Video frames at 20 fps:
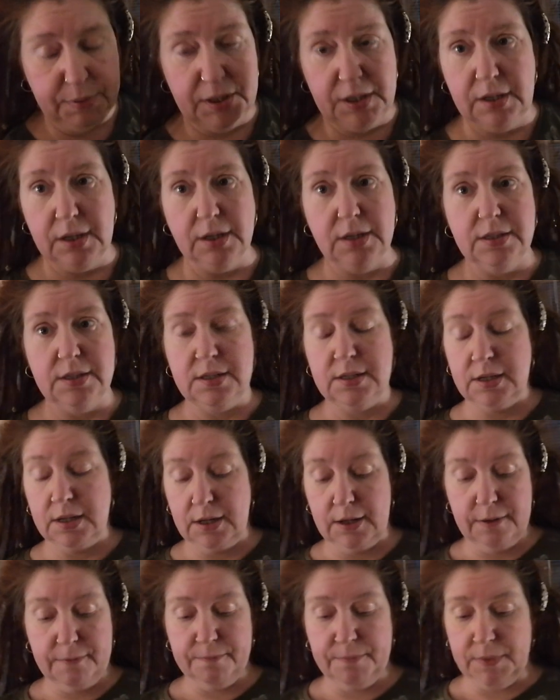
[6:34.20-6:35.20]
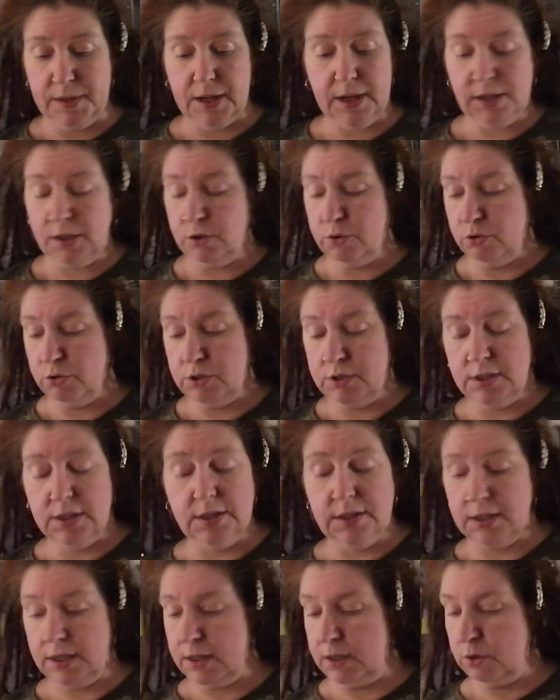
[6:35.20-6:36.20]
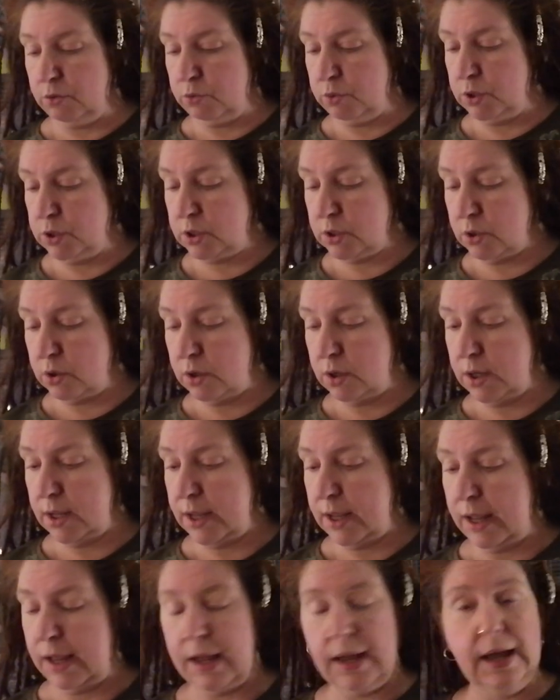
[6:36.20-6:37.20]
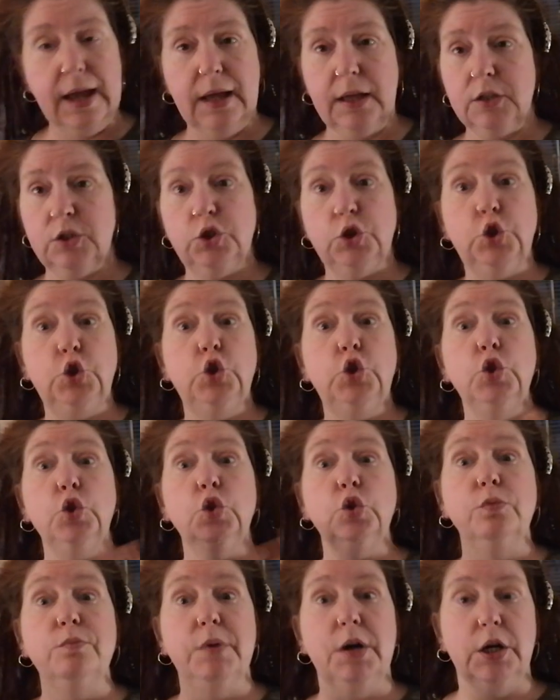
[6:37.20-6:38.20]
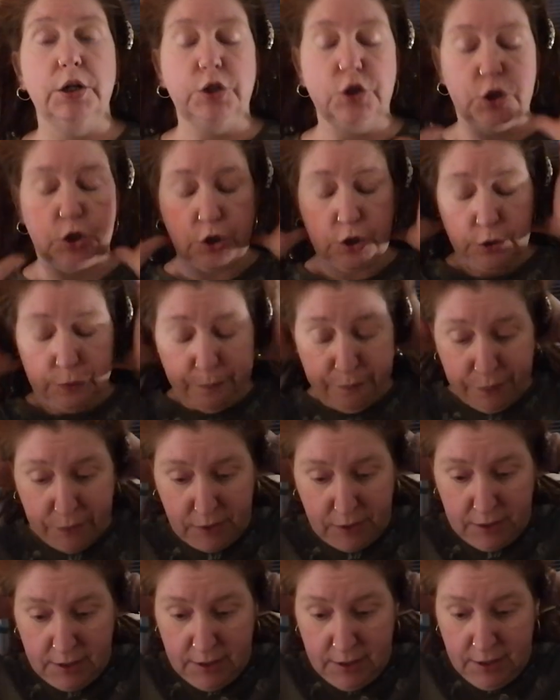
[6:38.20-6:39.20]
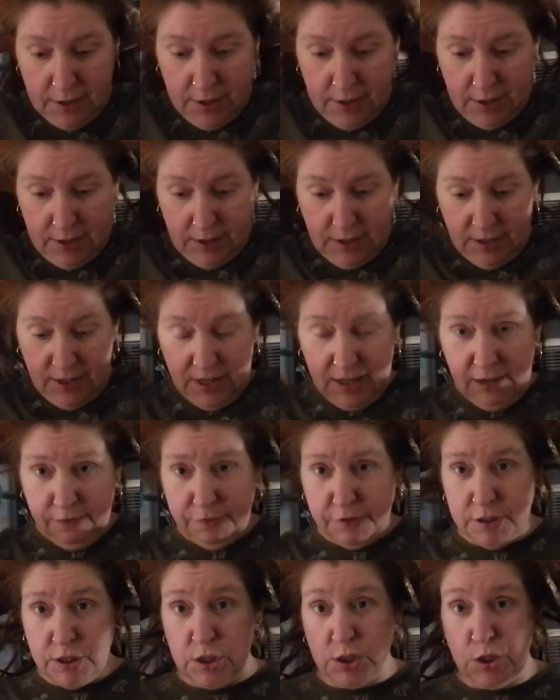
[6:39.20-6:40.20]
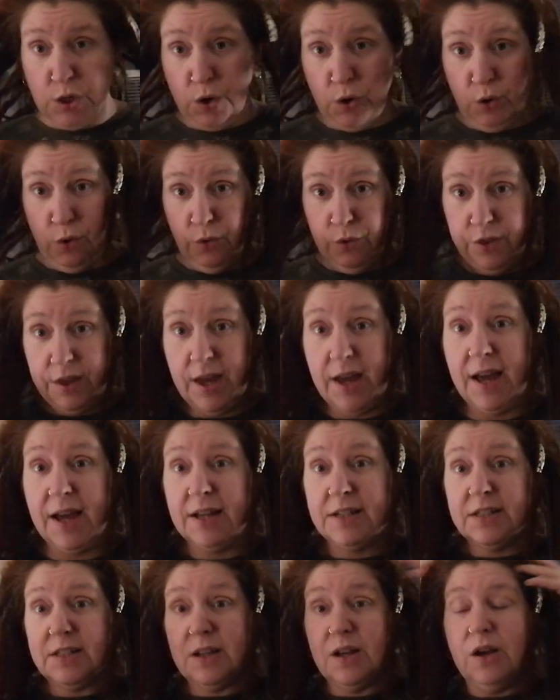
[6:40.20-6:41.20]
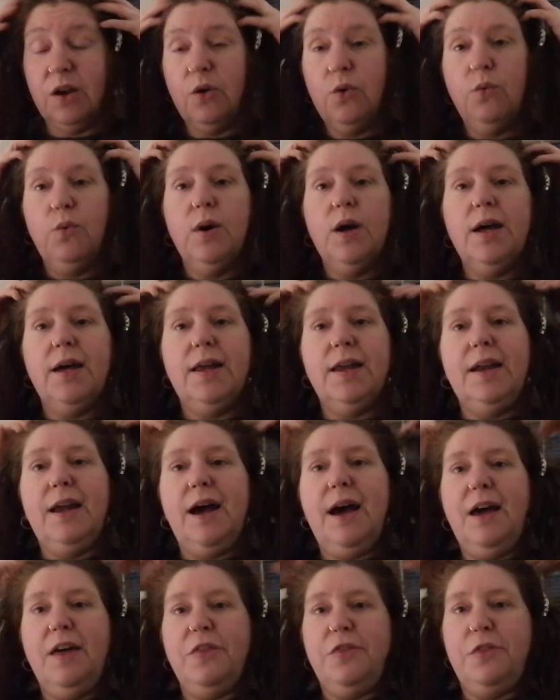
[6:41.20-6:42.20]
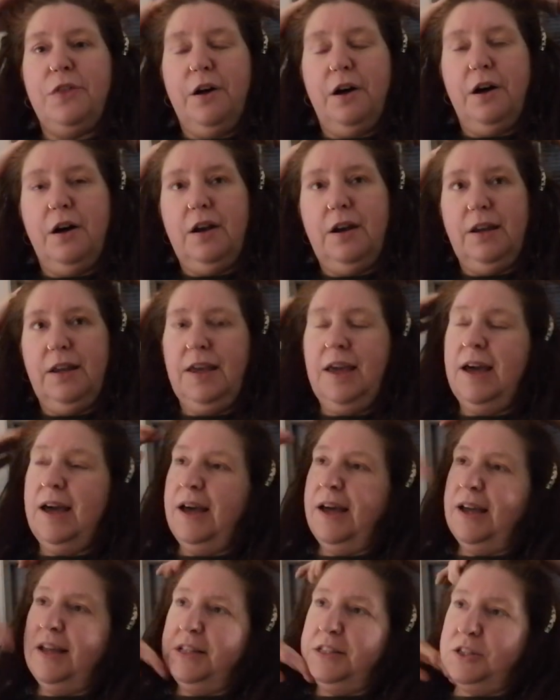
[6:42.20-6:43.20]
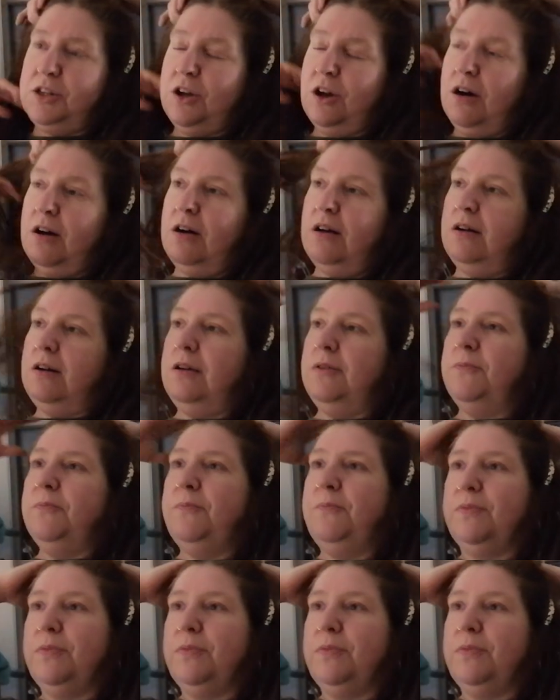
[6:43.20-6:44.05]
because um, I used it and it was too much even so that when I thought yeah it's gone